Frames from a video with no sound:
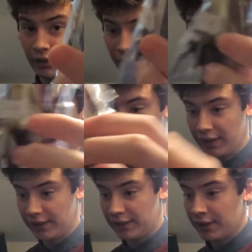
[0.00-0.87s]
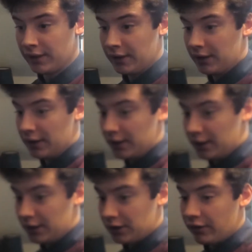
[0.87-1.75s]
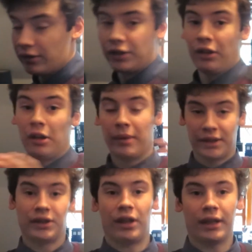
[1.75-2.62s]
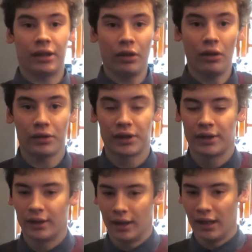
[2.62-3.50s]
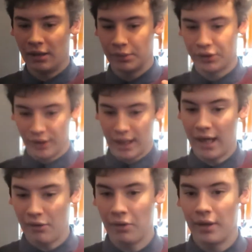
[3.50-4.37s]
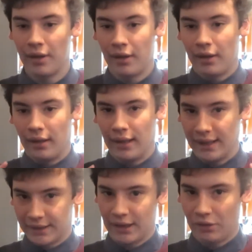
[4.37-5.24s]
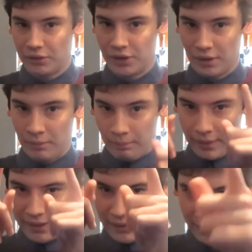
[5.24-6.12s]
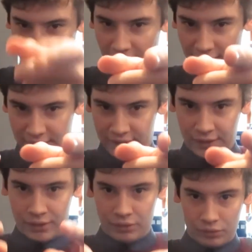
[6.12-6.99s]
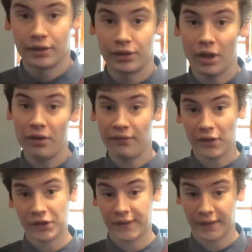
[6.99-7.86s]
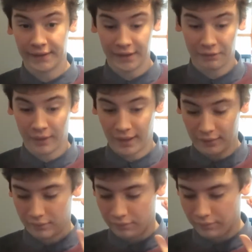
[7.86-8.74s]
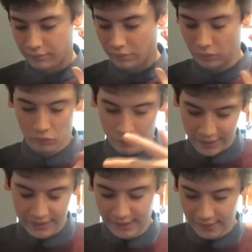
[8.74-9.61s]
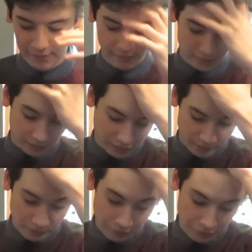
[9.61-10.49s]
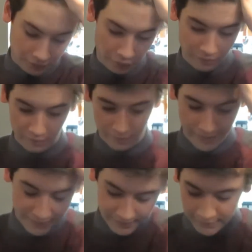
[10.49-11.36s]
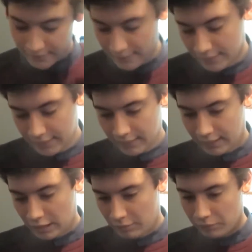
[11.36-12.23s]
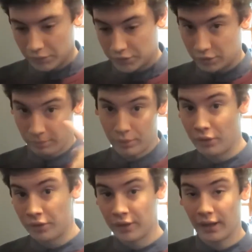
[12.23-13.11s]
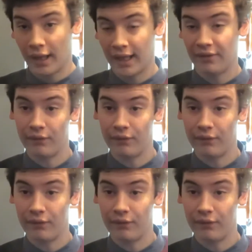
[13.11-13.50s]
nice find. So those are the only bits I got. So now let's get on to meeting the guests. So the first thing I did we did, because I went with a group of my mates, was to book a